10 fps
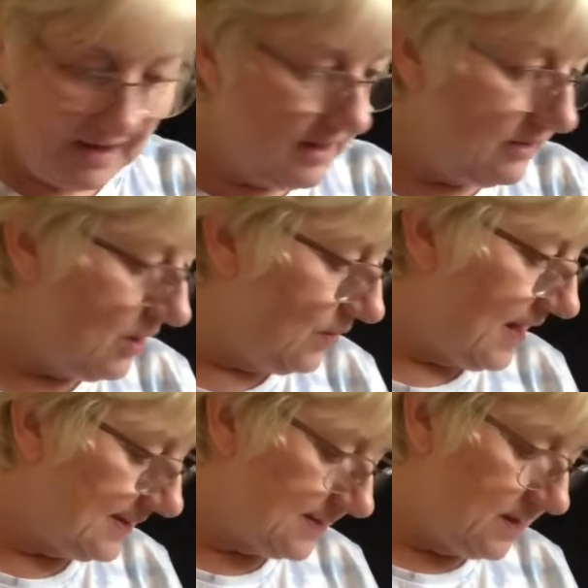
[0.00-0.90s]
No,
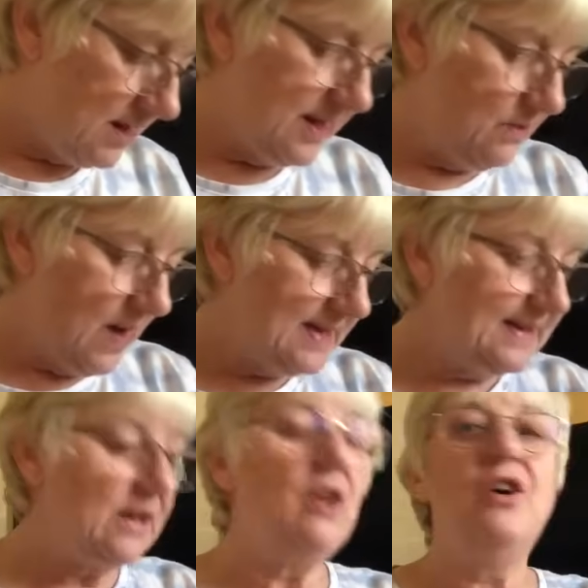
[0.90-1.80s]
that's not it. Where's
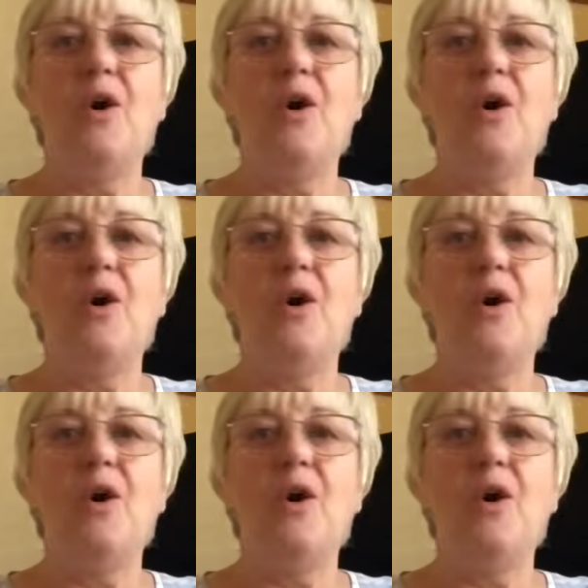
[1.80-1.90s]
it gone?